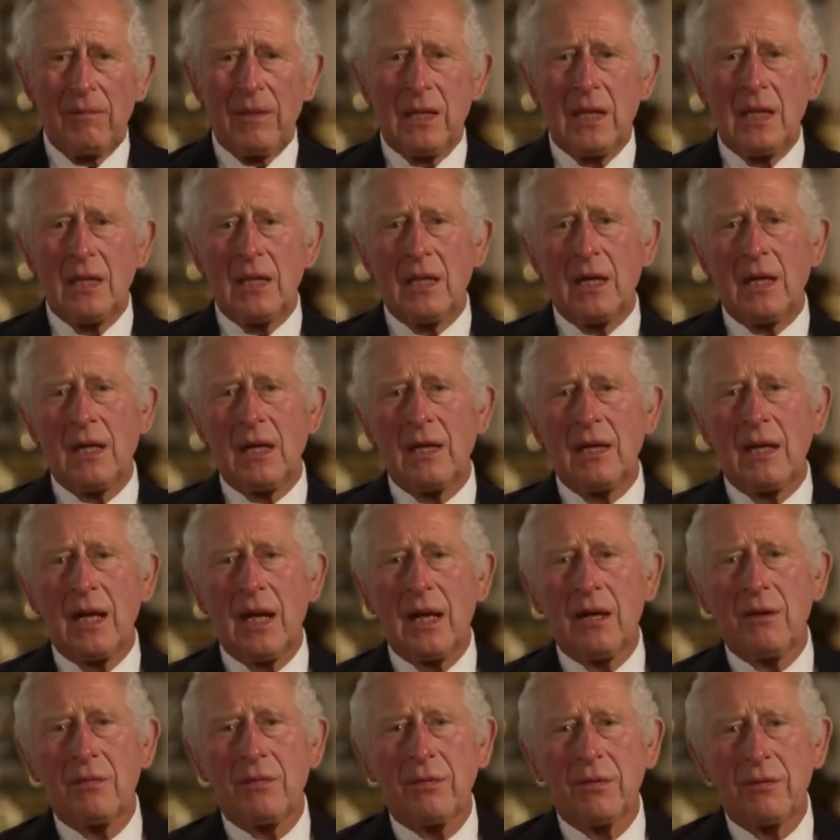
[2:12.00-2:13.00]
In her
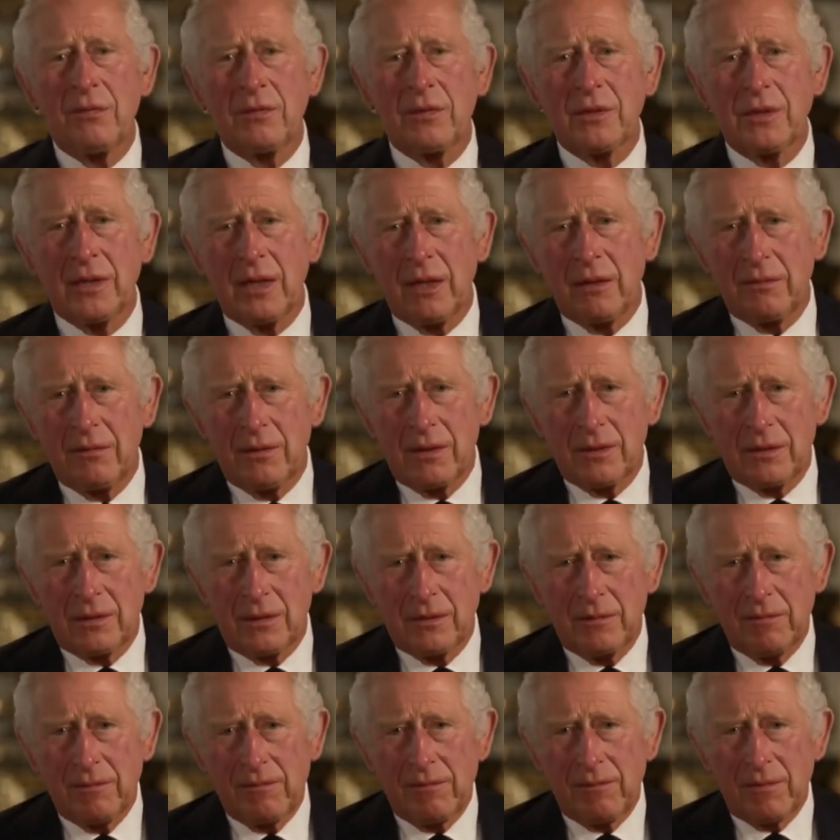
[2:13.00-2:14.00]
life of
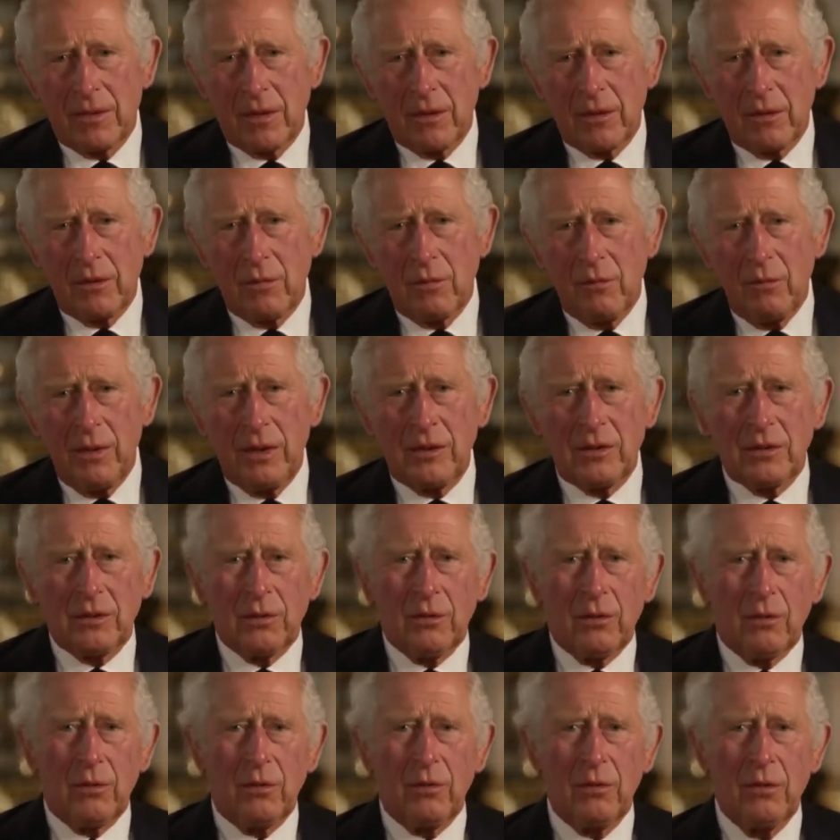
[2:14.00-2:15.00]
service, we
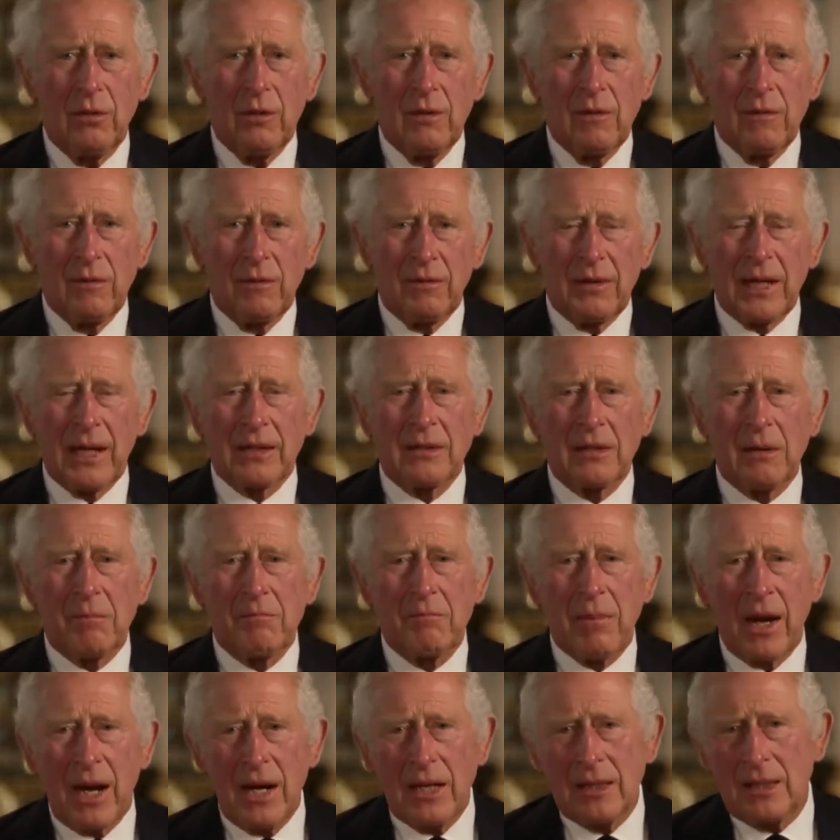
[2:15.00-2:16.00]
saw that
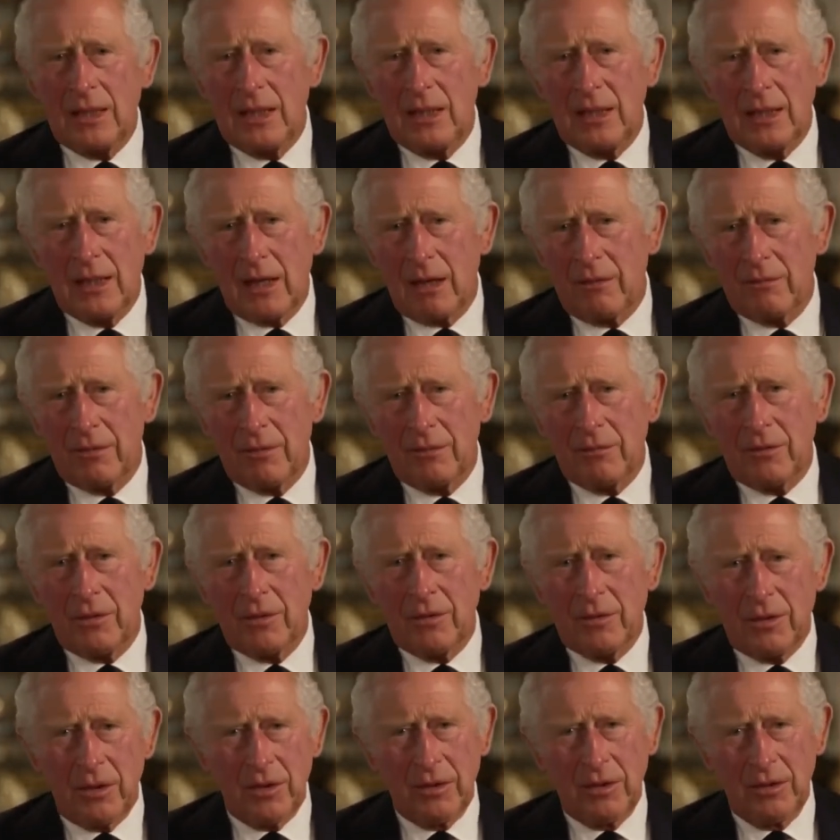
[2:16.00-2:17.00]
abiding love of
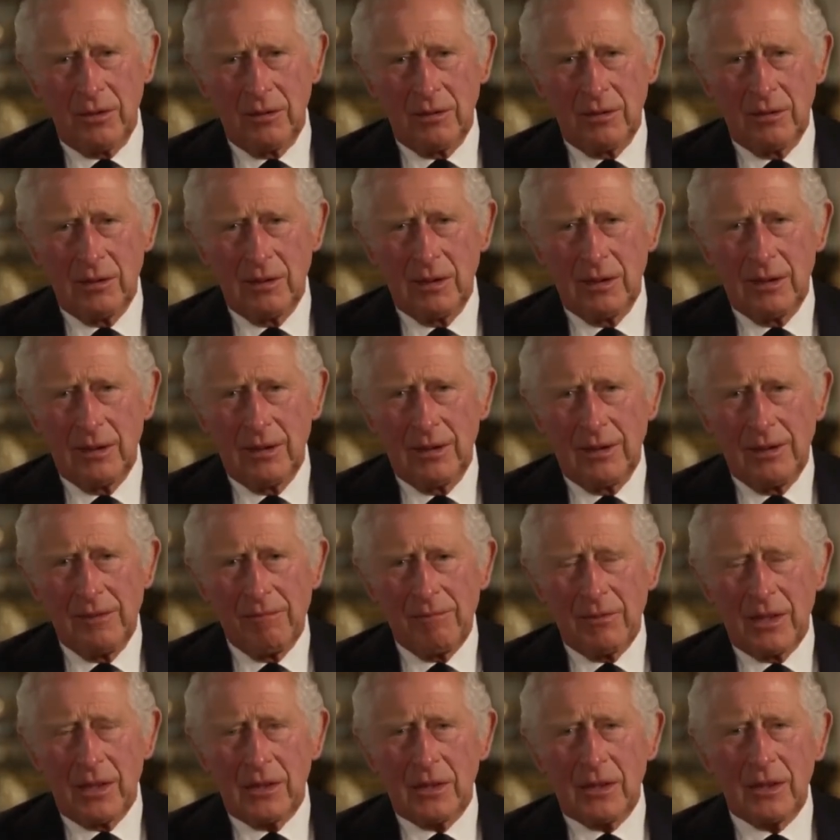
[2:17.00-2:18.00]
tradition,
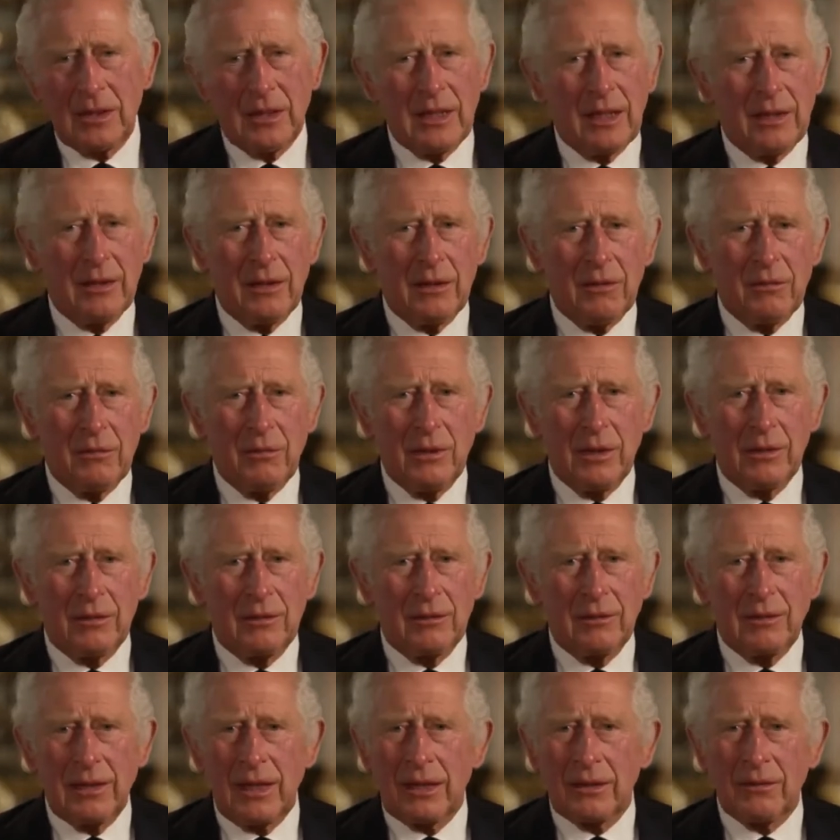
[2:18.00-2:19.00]
together
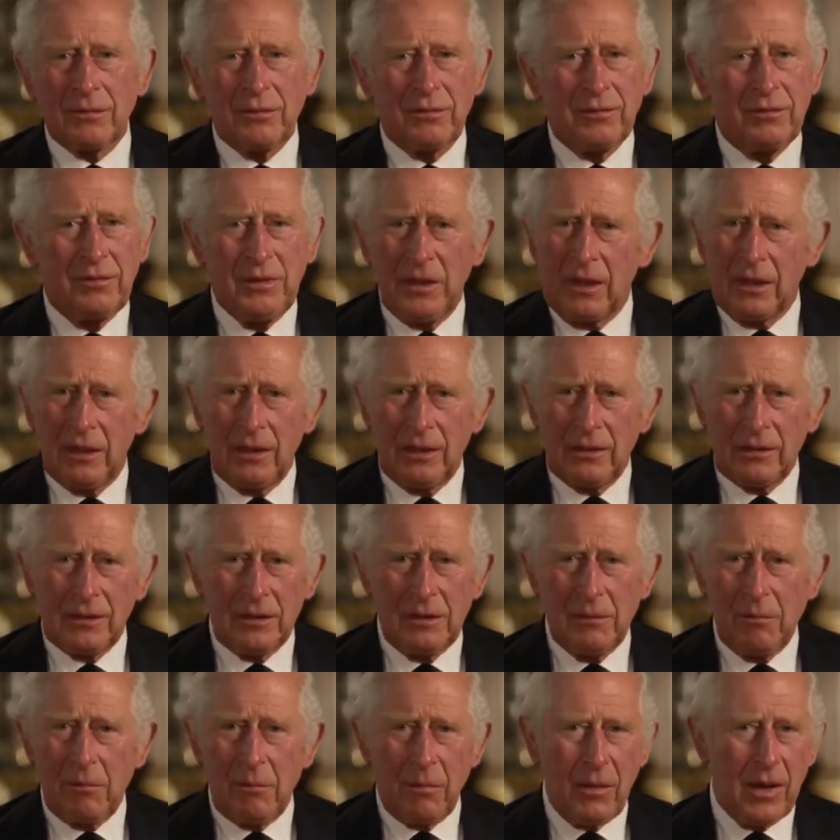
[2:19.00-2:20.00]
with that
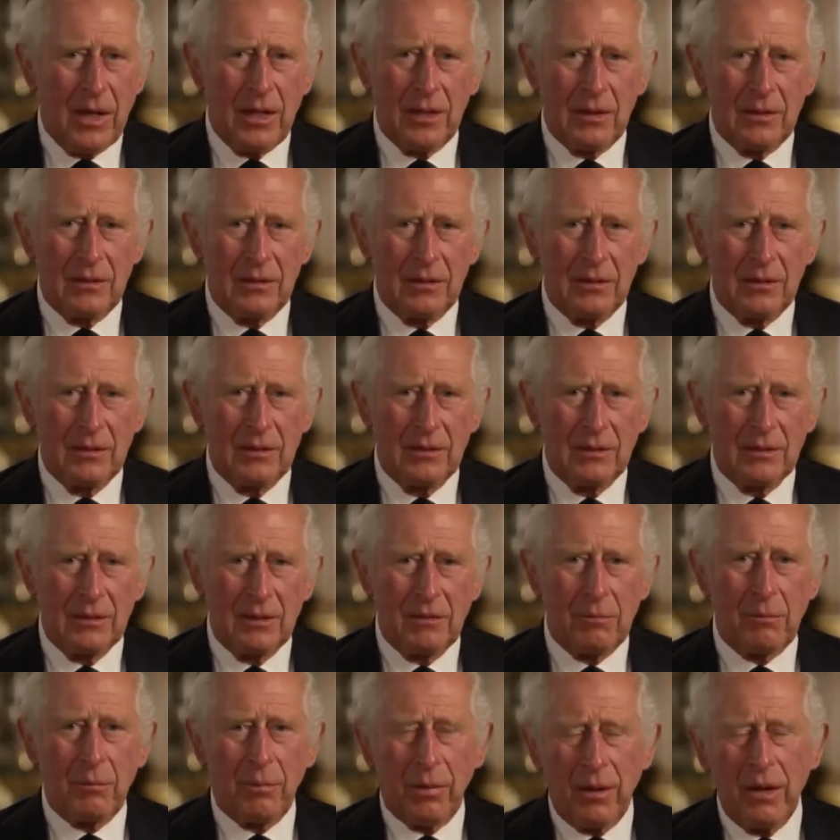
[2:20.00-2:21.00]
fearless embrace
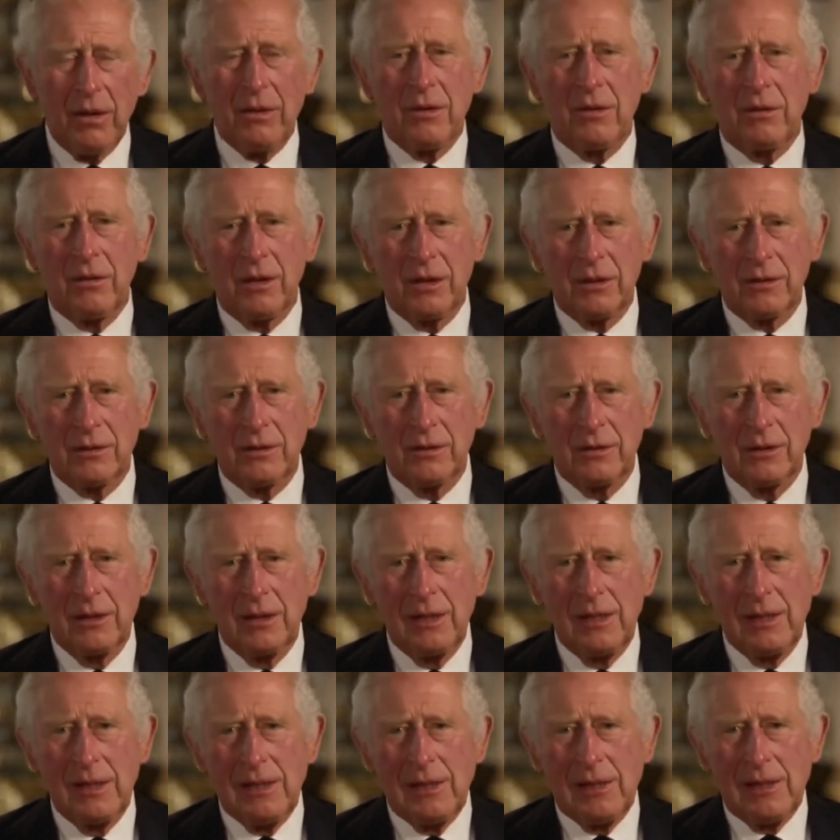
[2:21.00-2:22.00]
of progress,
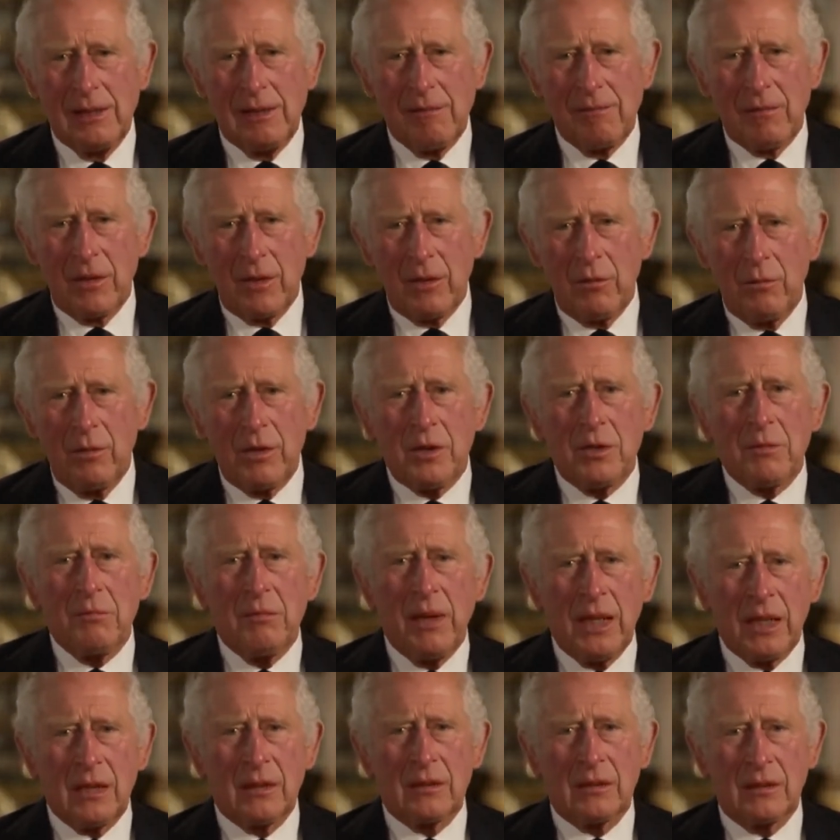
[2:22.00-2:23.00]
which
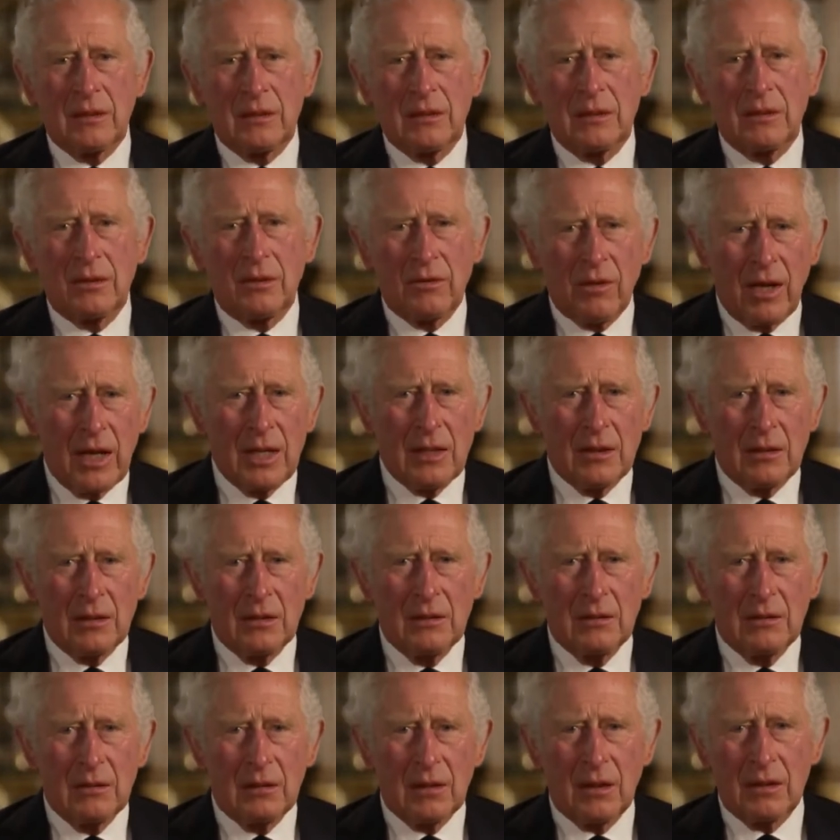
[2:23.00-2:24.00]
makes us
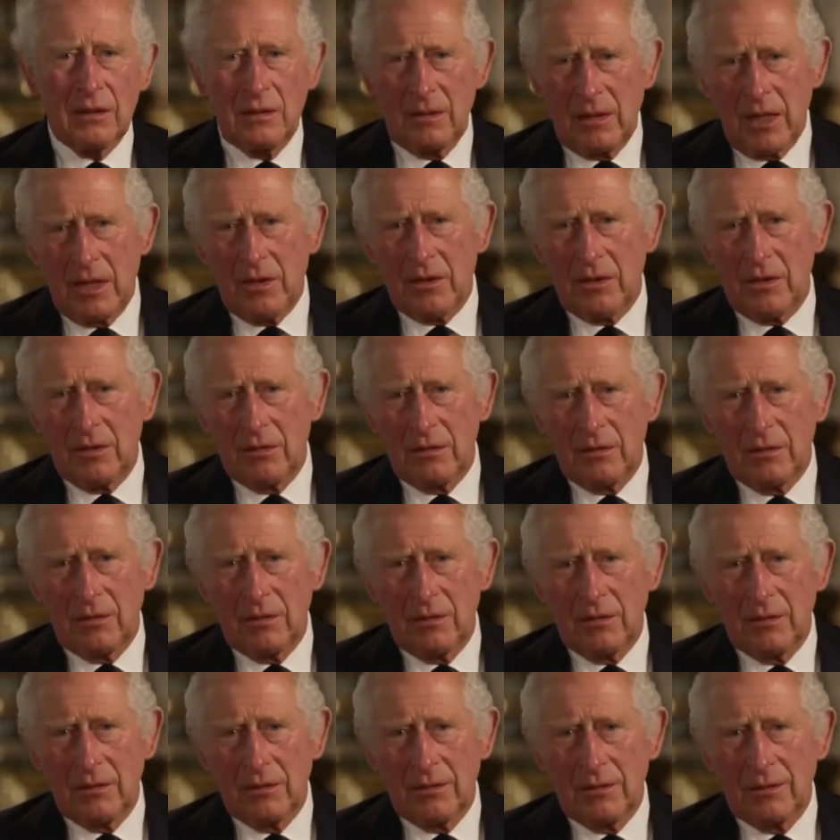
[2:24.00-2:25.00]
great as
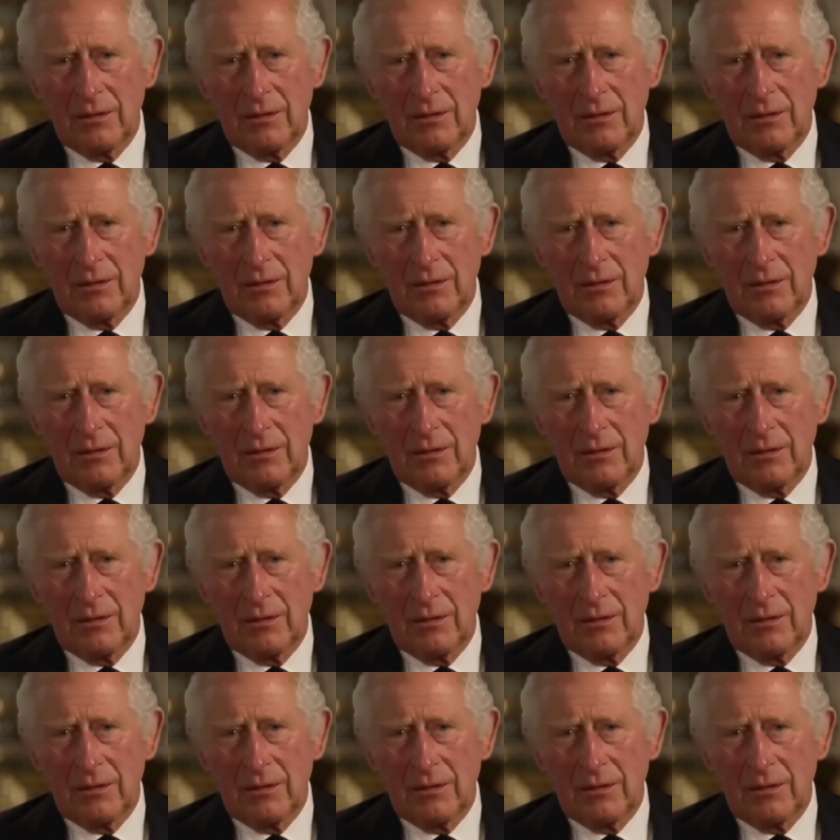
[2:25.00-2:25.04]
nations.